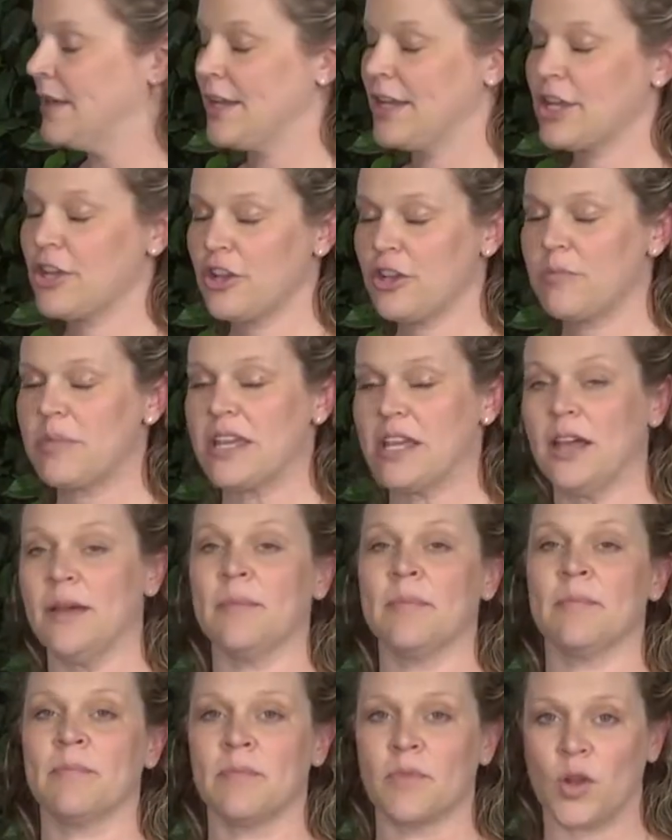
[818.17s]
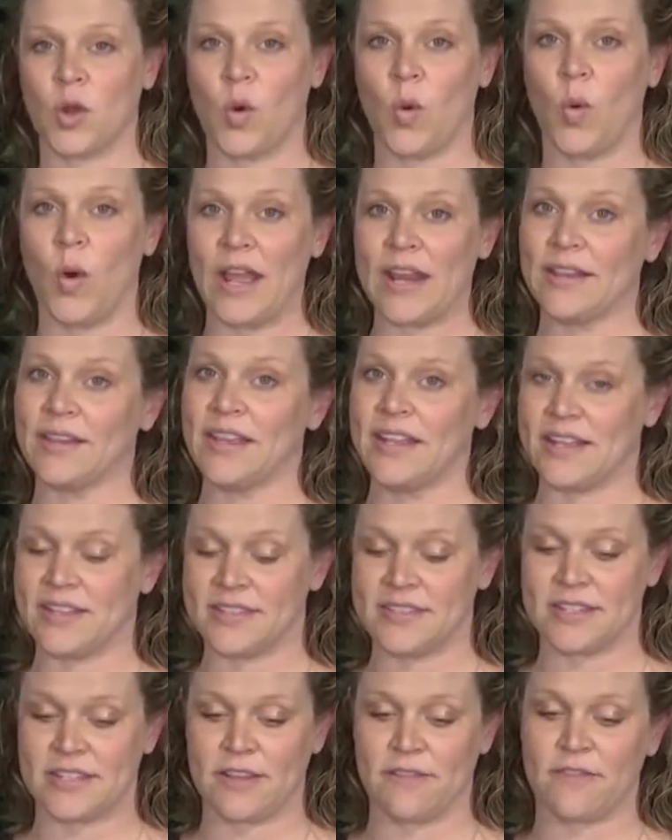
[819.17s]
It could become quite a
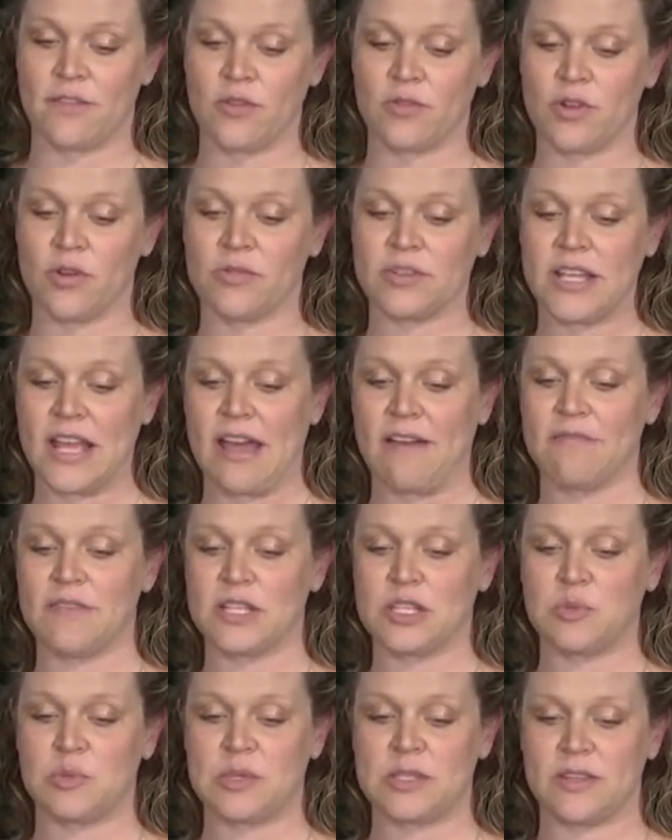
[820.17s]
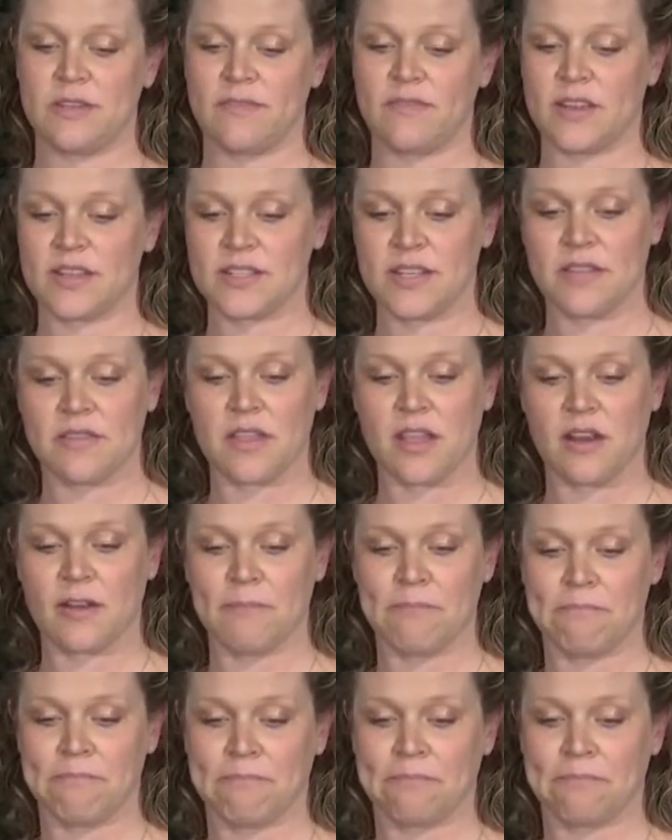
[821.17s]
list if you don't have the specifics in there.